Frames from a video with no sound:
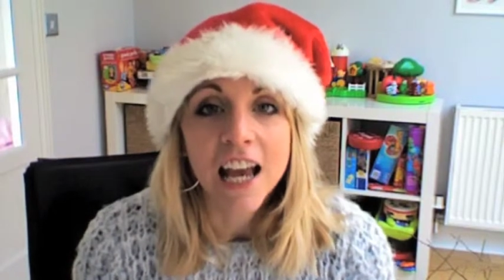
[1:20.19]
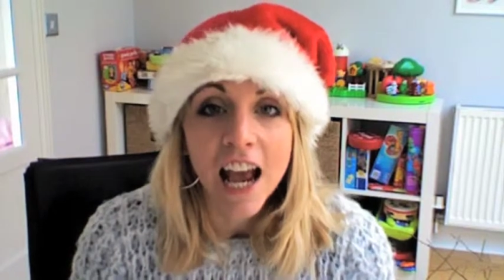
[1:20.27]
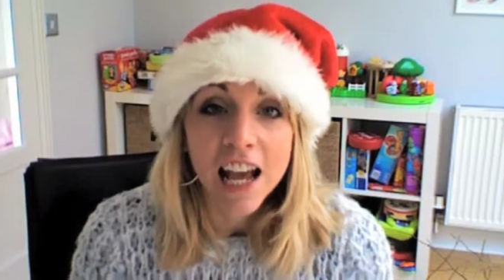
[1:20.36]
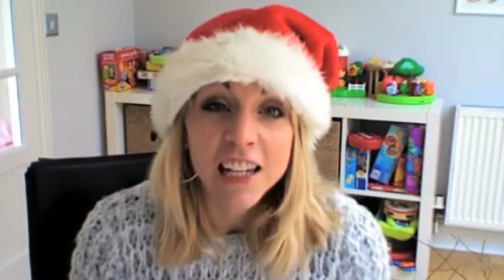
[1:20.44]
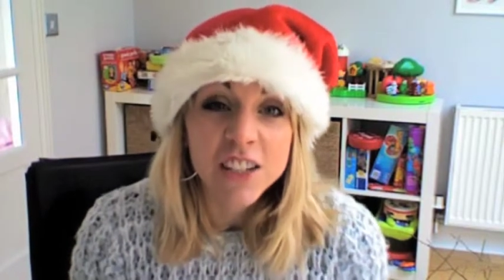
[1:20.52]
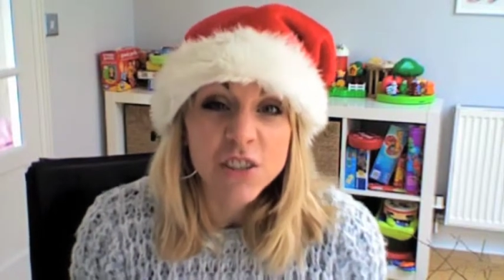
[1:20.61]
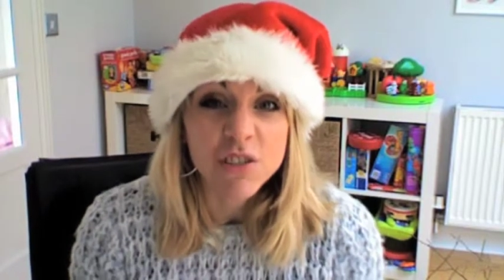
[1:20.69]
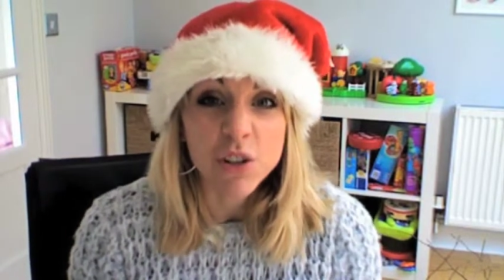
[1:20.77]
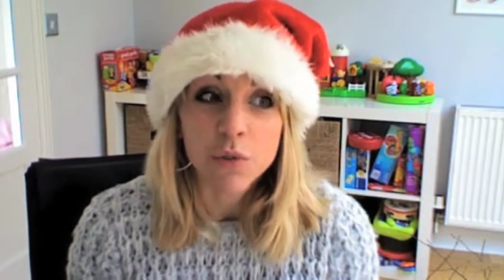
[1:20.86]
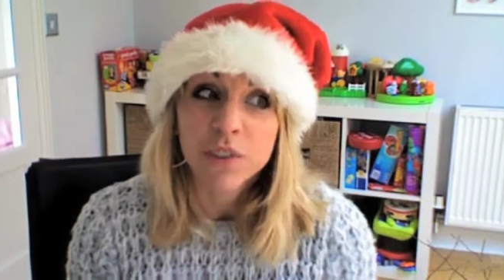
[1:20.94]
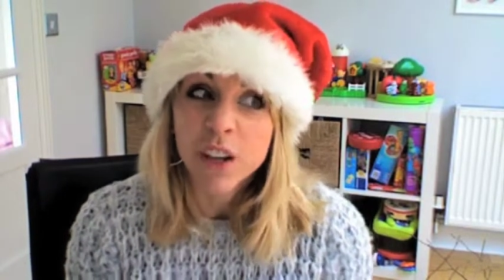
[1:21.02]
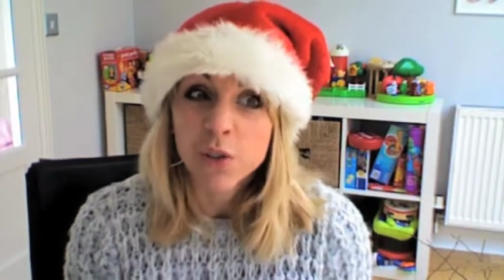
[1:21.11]
And as a
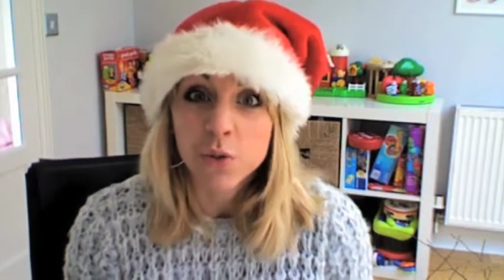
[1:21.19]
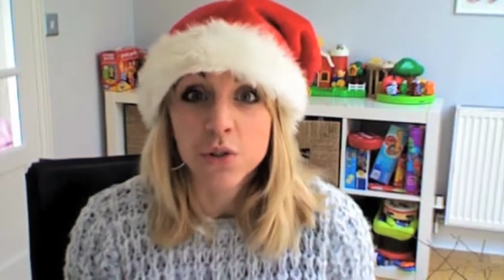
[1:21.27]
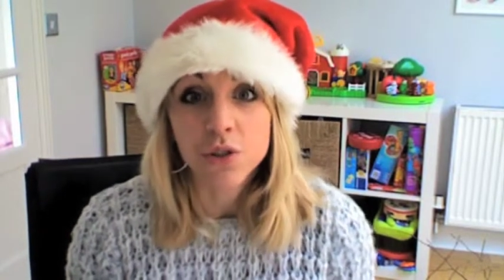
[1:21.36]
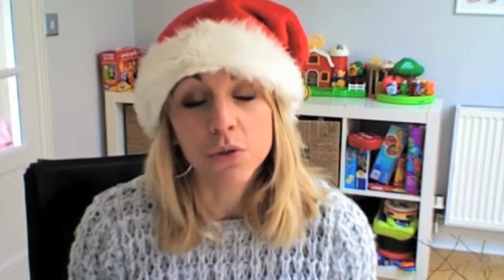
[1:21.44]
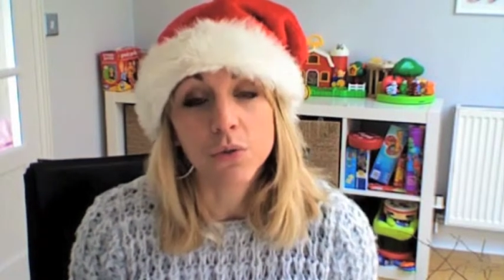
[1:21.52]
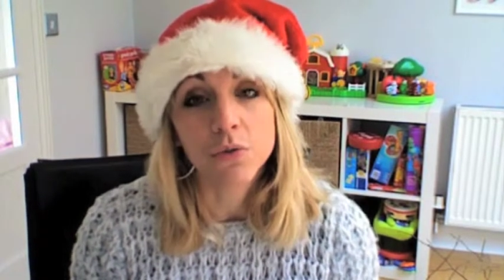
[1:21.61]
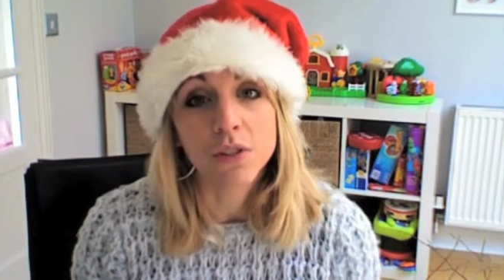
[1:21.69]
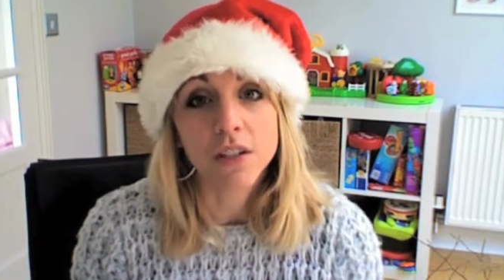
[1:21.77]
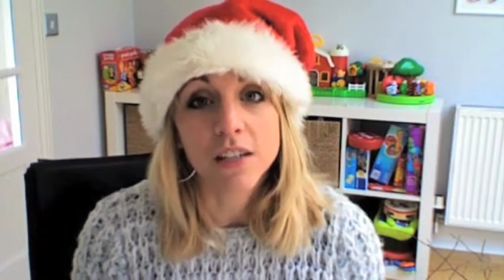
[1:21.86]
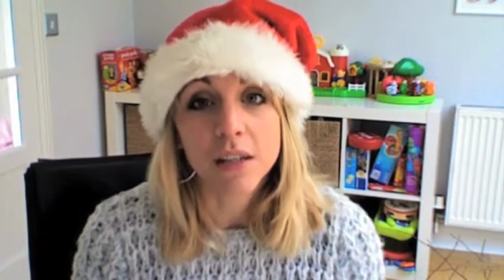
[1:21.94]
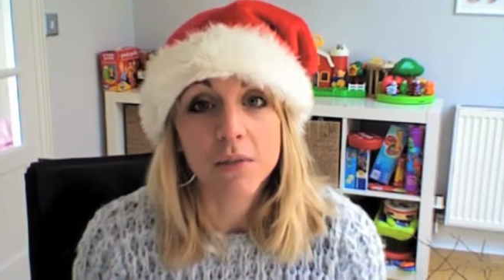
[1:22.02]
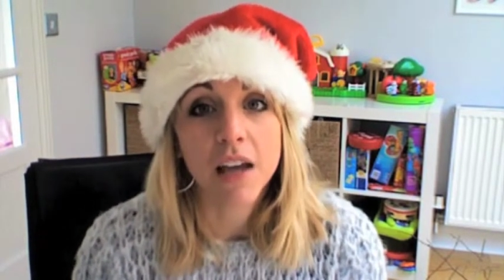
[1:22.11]
result, those are the stalls that
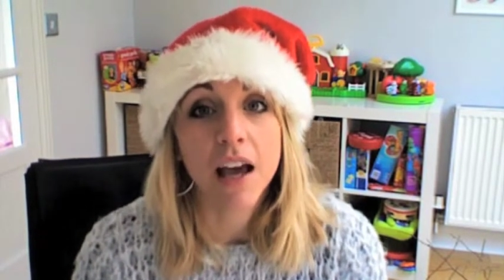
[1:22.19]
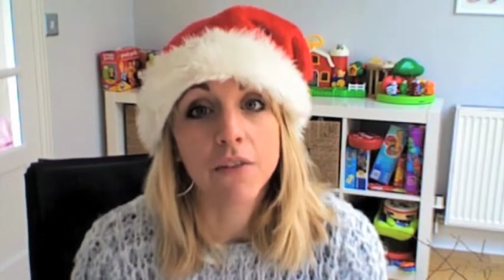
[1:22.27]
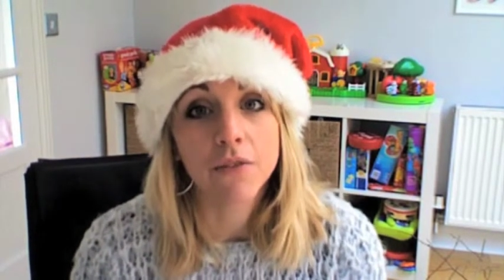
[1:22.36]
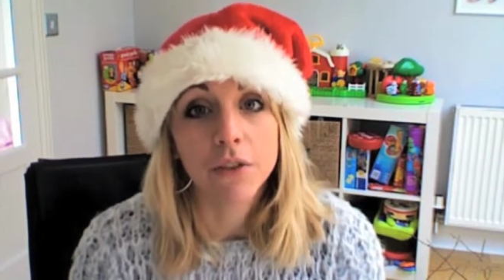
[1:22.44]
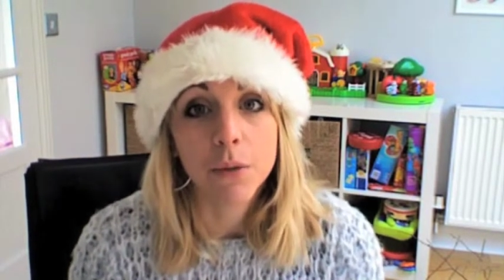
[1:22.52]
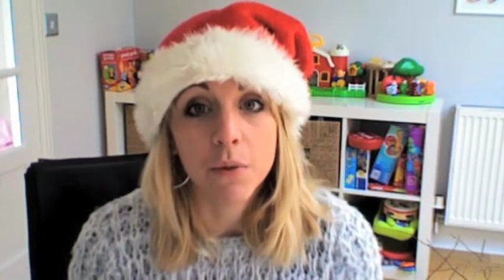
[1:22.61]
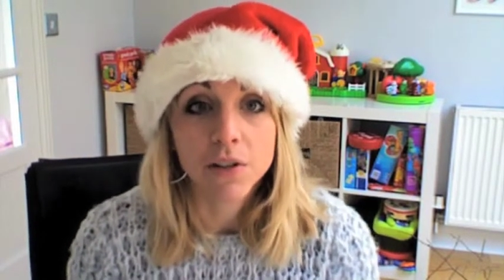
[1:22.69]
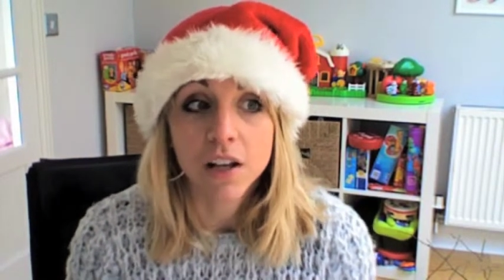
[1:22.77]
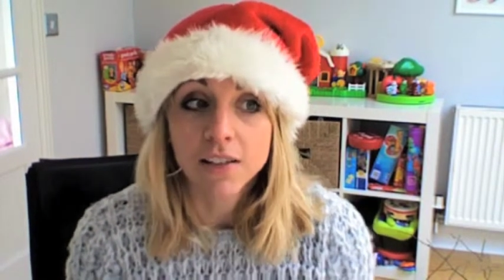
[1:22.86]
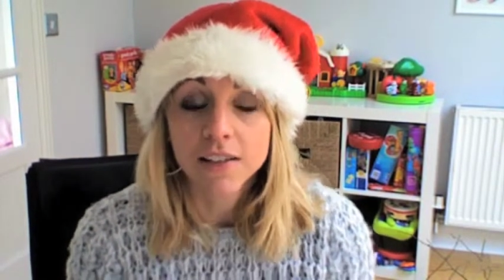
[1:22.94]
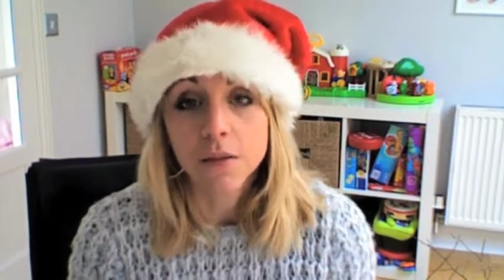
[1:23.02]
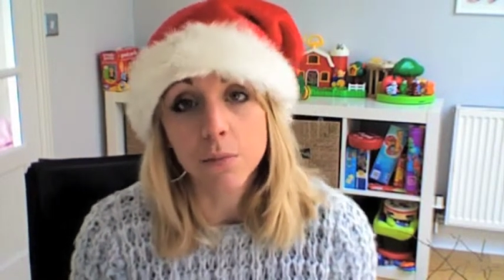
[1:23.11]
seem to have the most
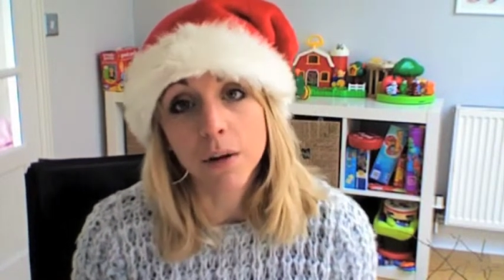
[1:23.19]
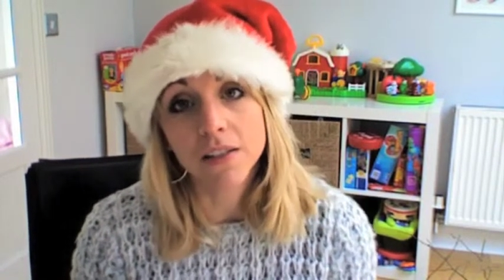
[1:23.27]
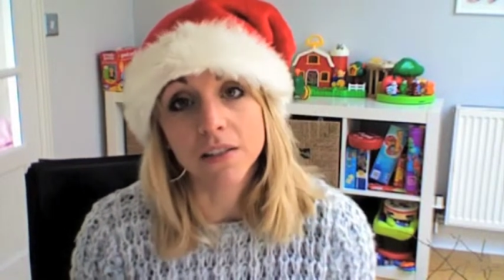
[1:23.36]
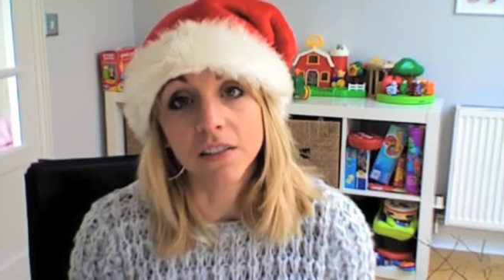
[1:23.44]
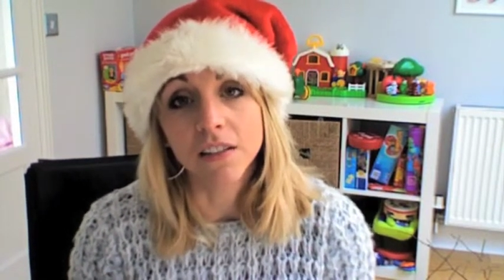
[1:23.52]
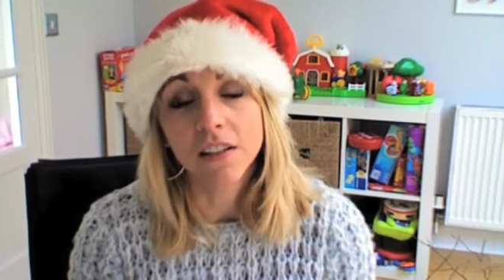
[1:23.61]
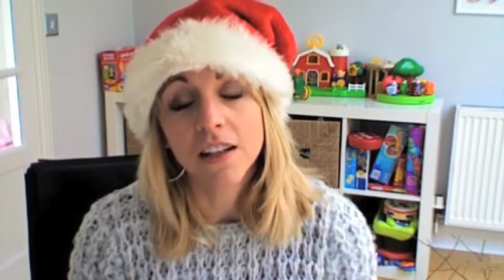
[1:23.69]
hustle and bustle